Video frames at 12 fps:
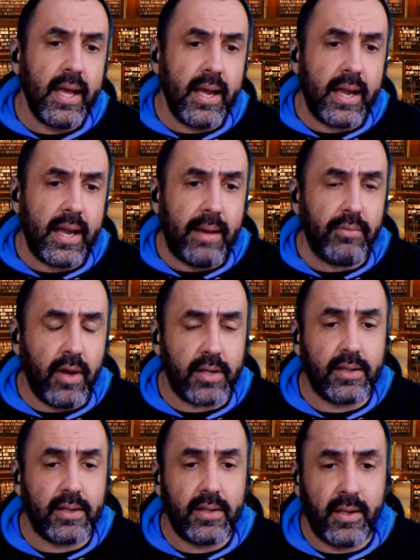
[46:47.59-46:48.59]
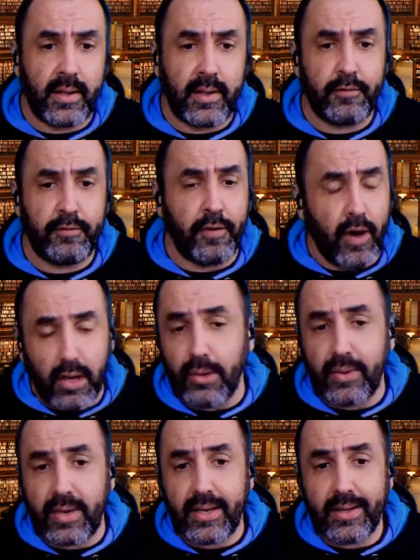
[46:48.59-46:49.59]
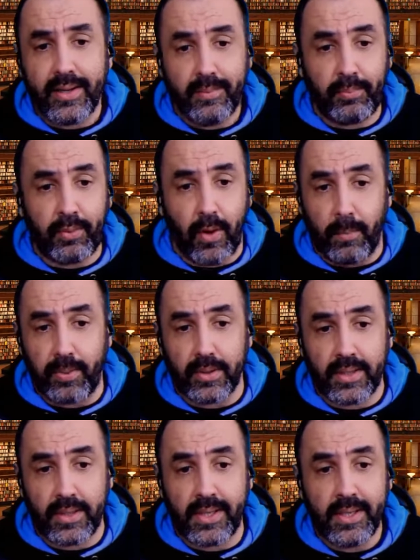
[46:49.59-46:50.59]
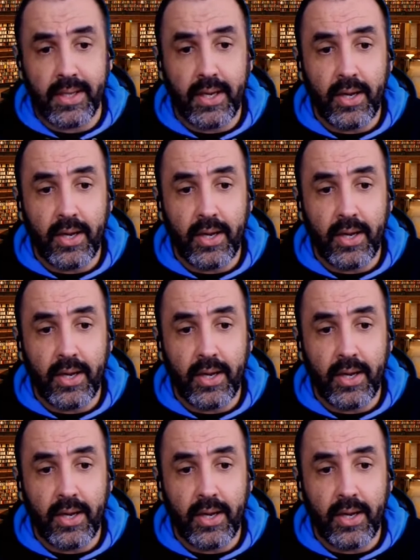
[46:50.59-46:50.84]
and I'm not following properly